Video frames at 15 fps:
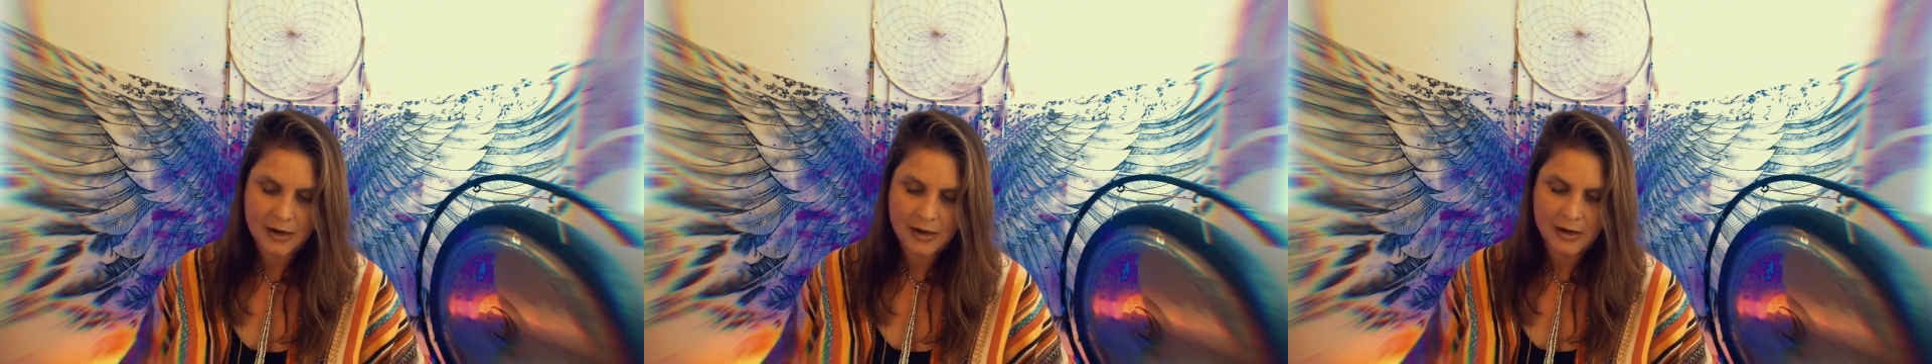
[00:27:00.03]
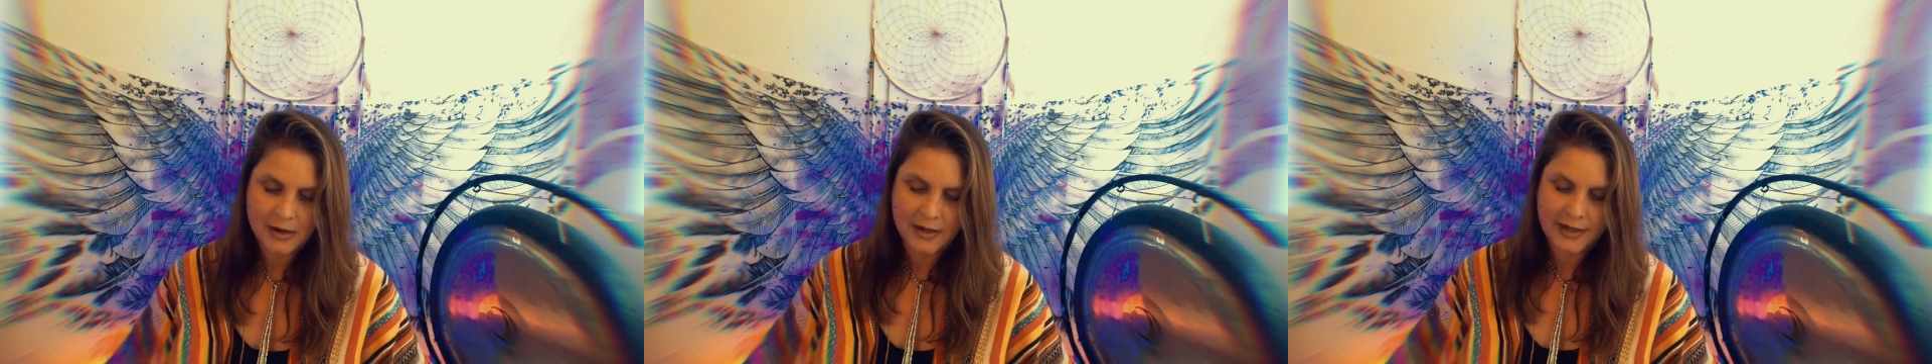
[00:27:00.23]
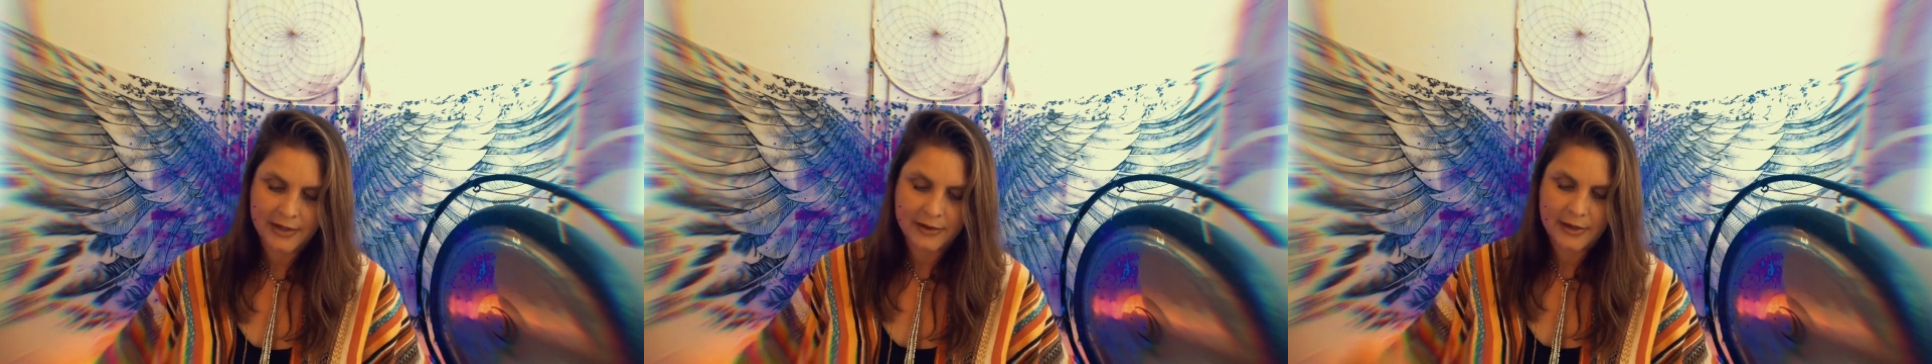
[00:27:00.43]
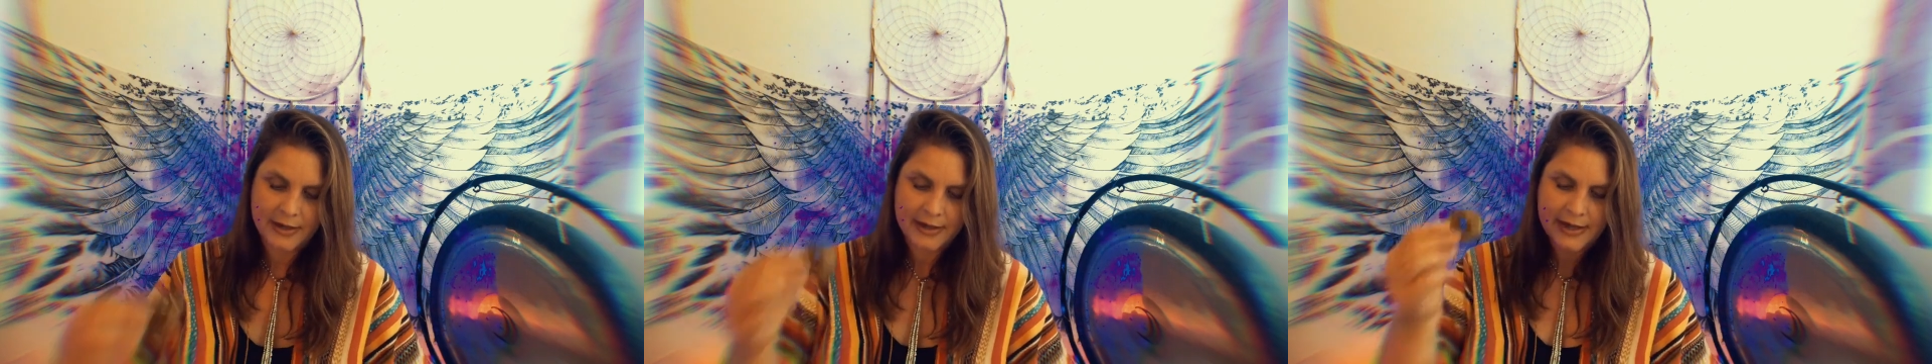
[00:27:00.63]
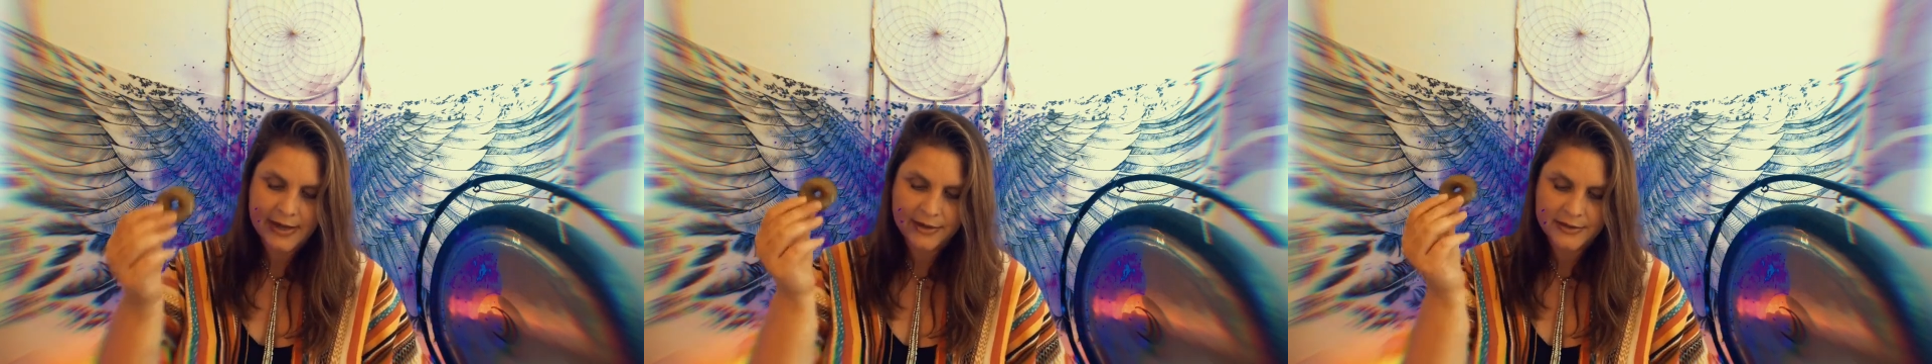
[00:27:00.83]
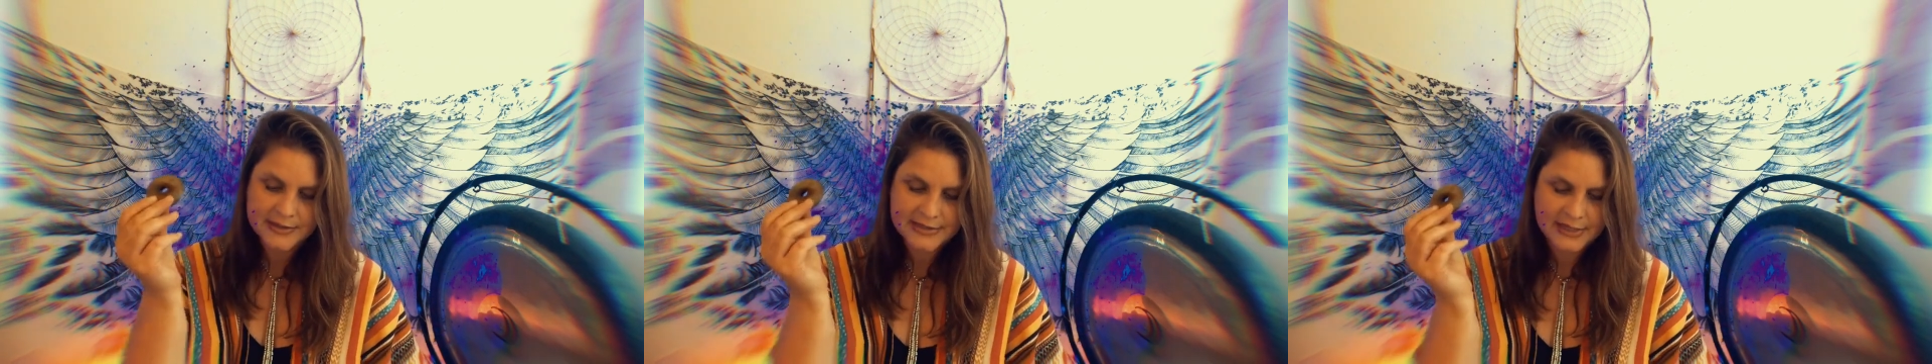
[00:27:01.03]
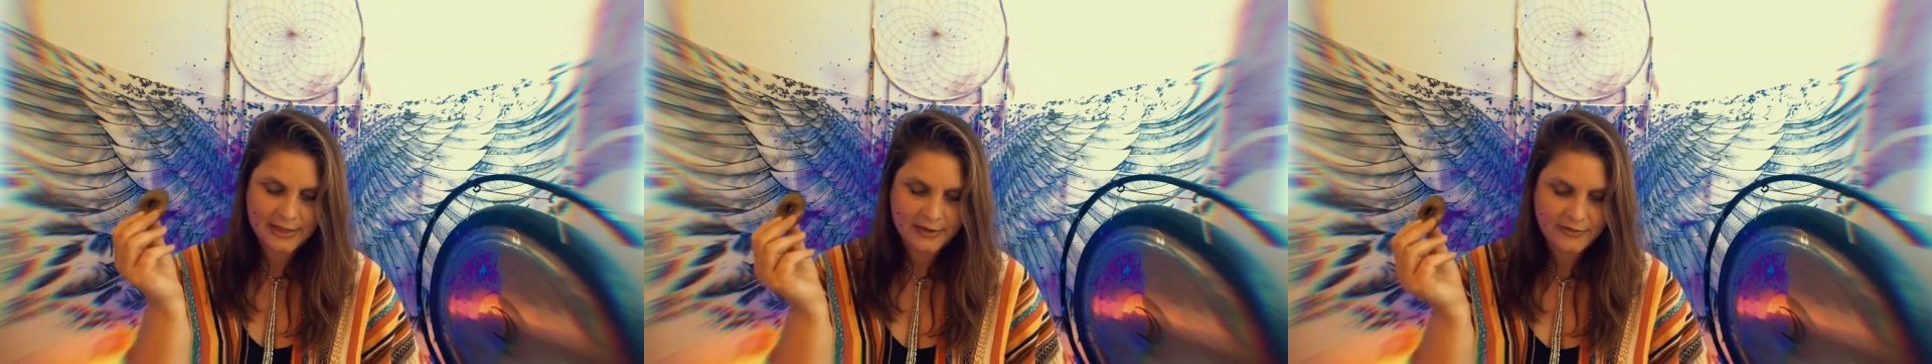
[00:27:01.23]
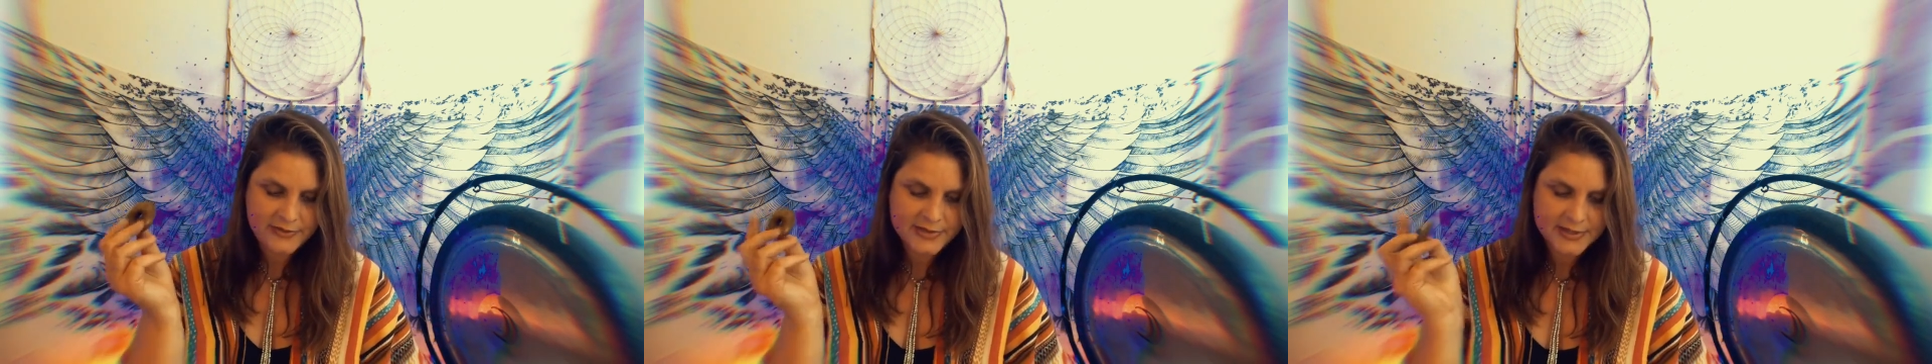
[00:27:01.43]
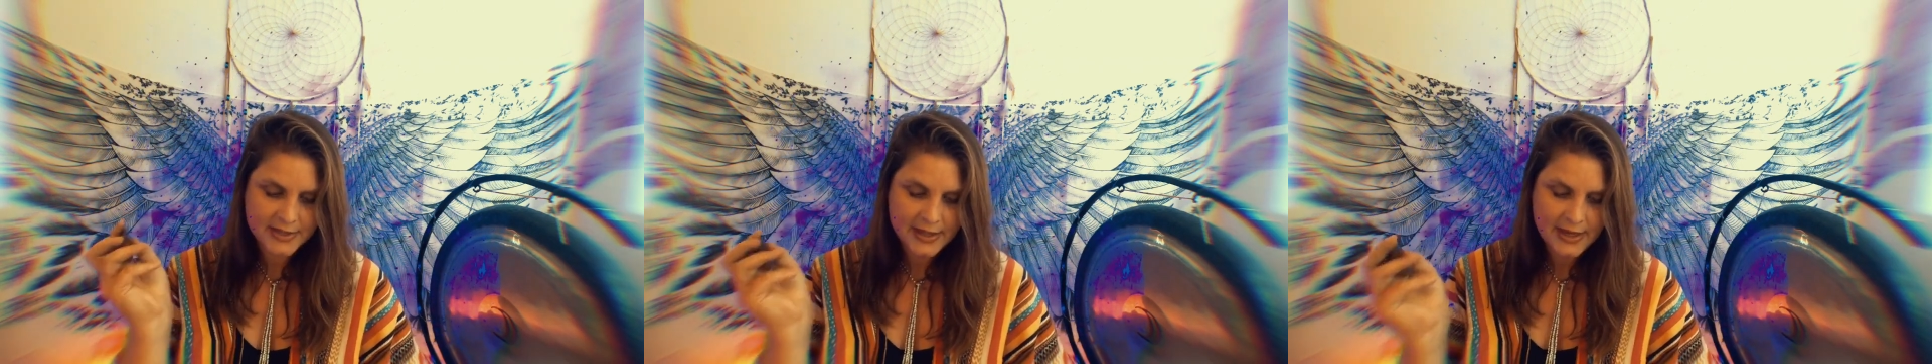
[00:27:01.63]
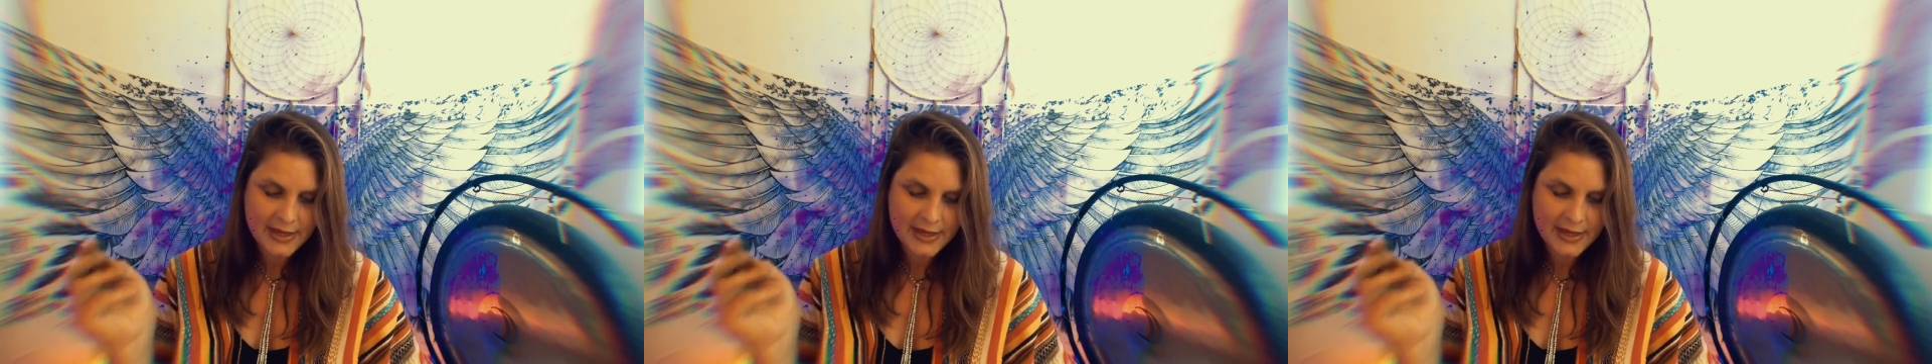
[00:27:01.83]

our inner and outer selves